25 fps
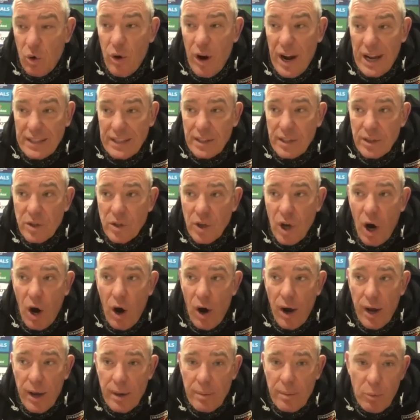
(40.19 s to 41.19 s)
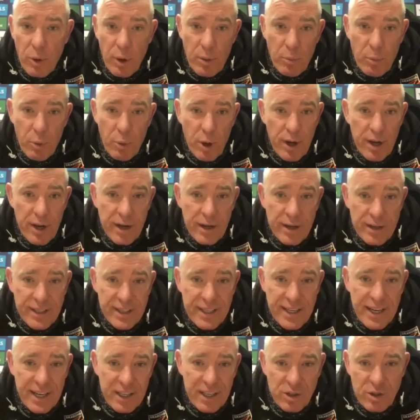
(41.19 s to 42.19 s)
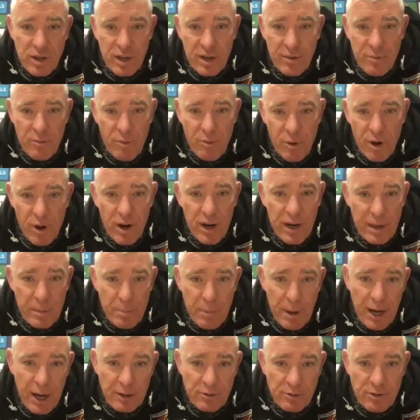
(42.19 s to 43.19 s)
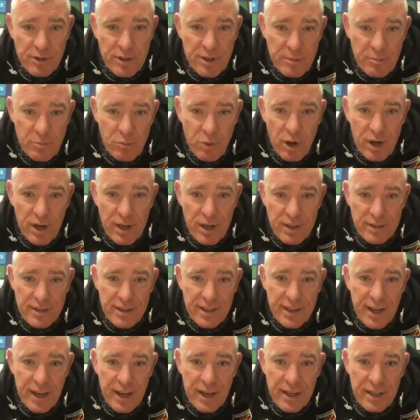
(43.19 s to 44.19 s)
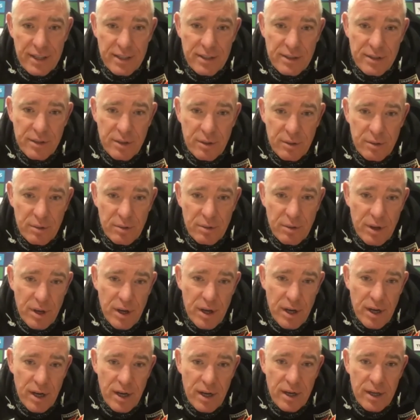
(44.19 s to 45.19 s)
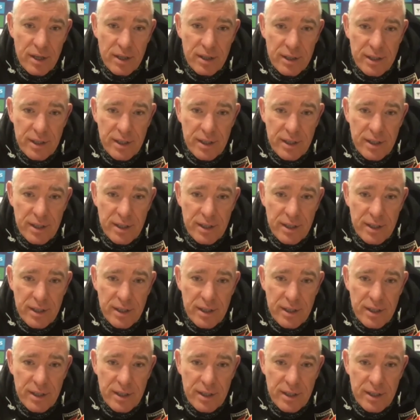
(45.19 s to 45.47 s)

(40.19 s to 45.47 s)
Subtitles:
at a time when we're actually really bouncing, waiting to get into,